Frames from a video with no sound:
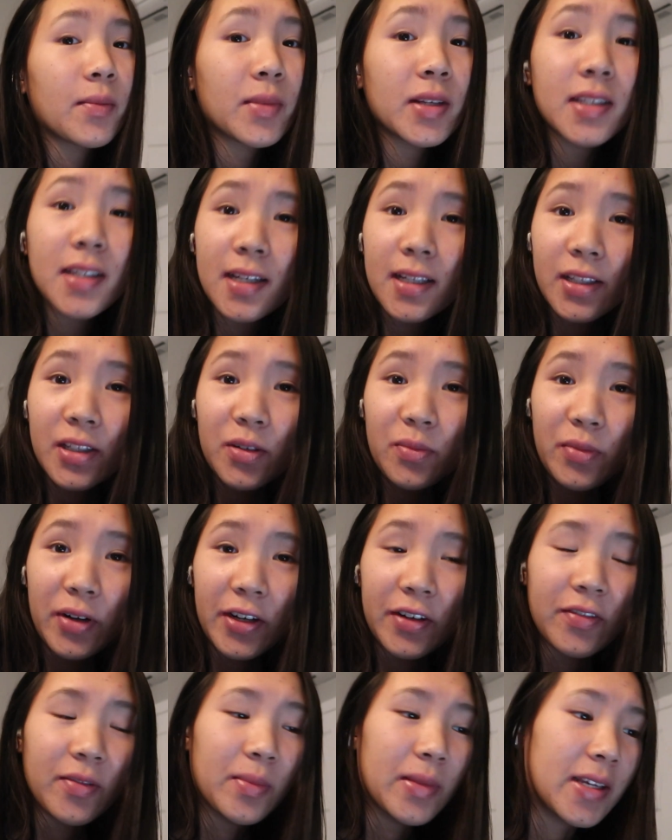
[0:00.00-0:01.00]
I'm gonna take a little
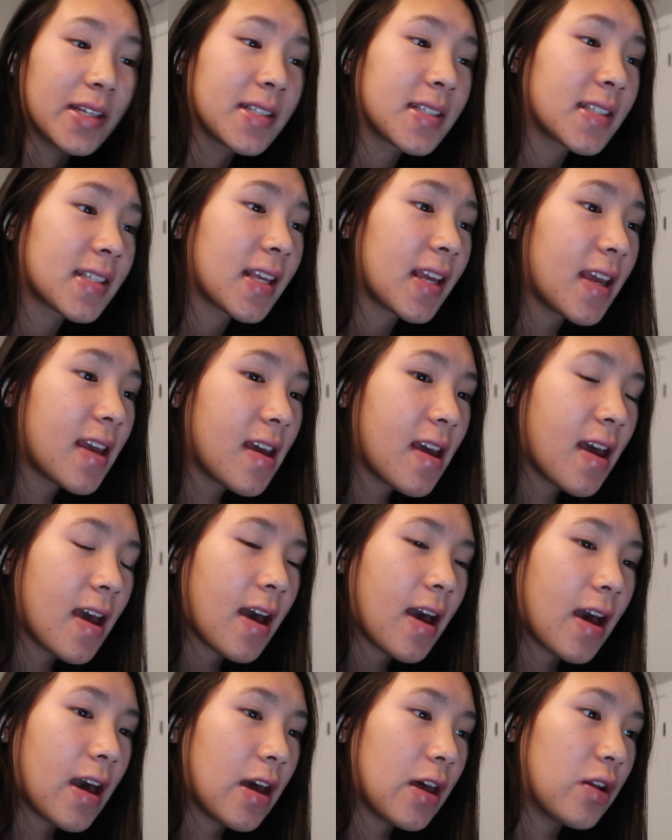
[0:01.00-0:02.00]
break from this
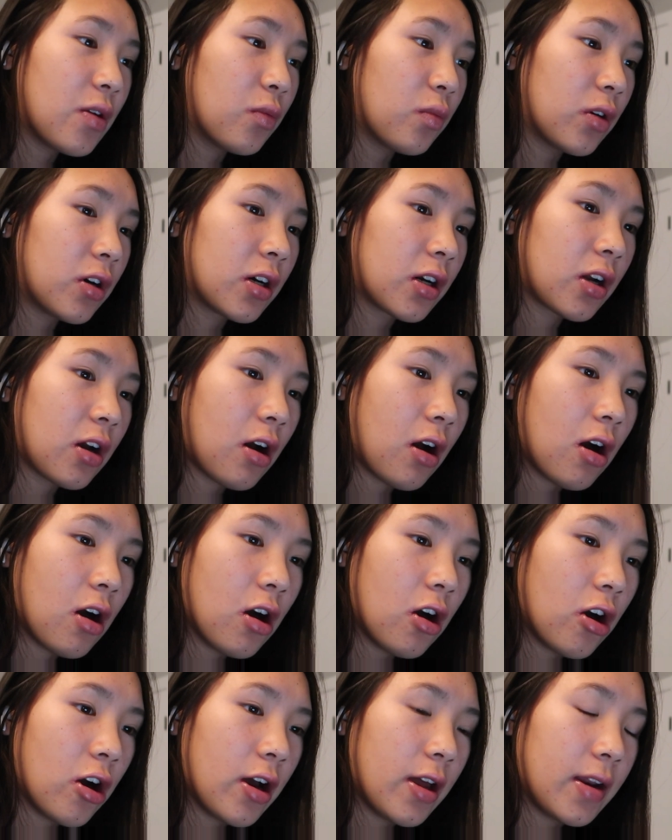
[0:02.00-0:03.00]
and work
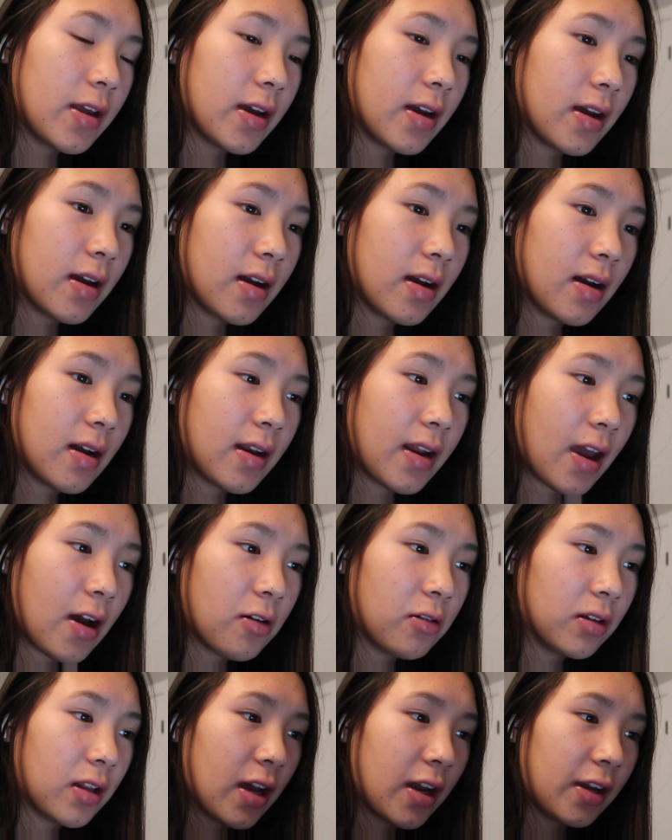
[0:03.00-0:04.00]
on an
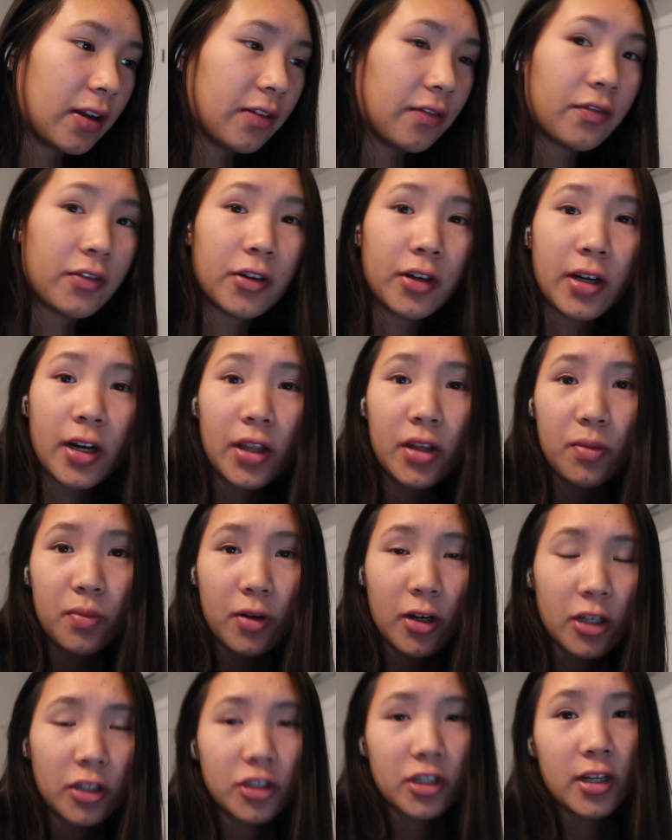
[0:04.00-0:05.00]
outline for another
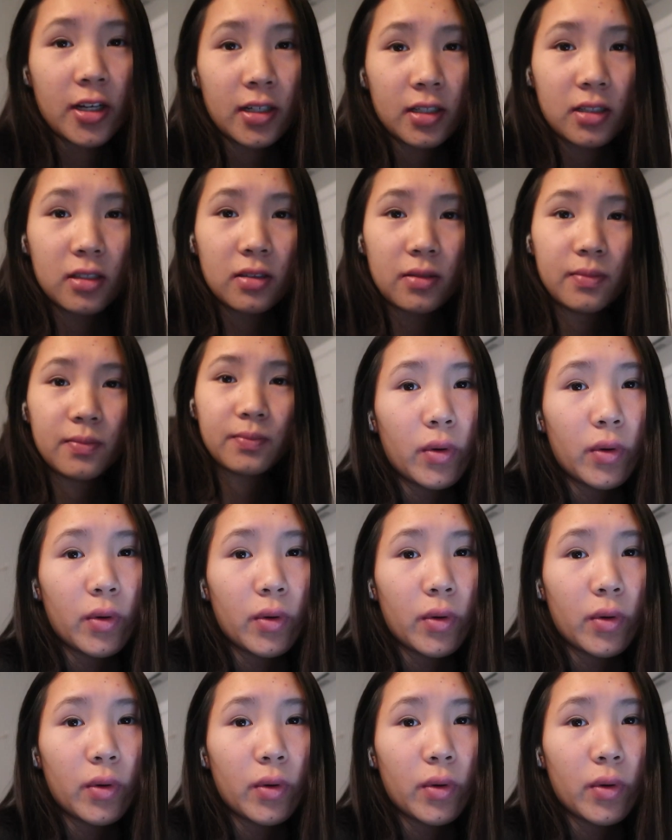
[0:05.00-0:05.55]
project,